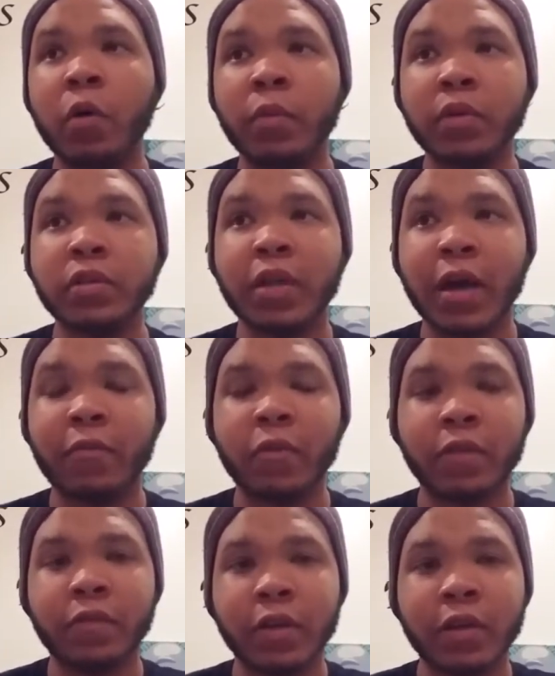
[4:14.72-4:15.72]
almost
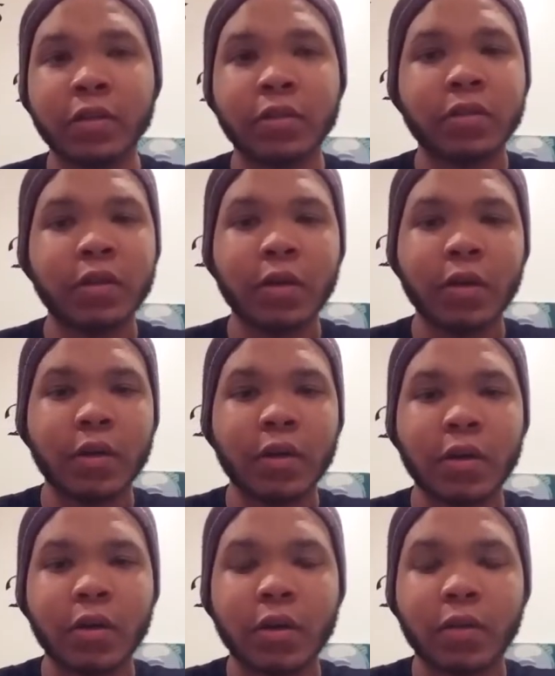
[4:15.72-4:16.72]
halfway finished,
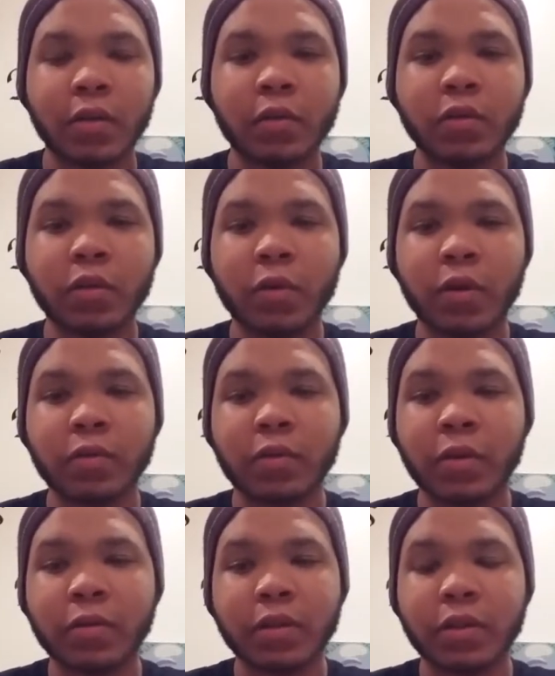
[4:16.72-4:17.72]
there was no way
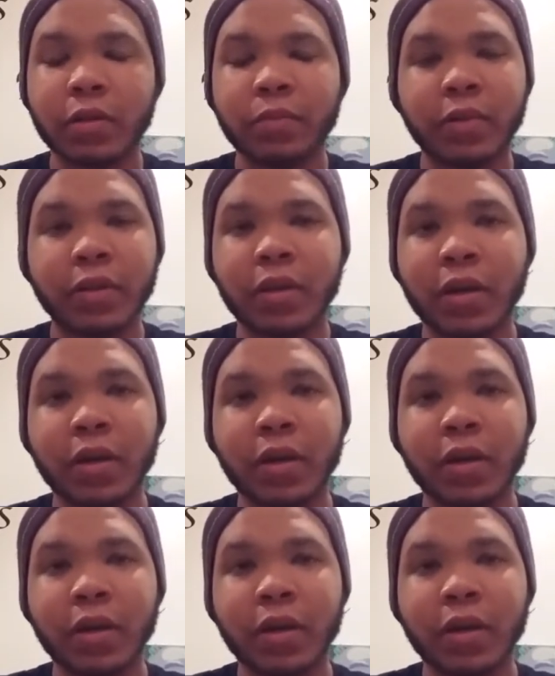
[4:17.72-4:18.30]
I was gonna complete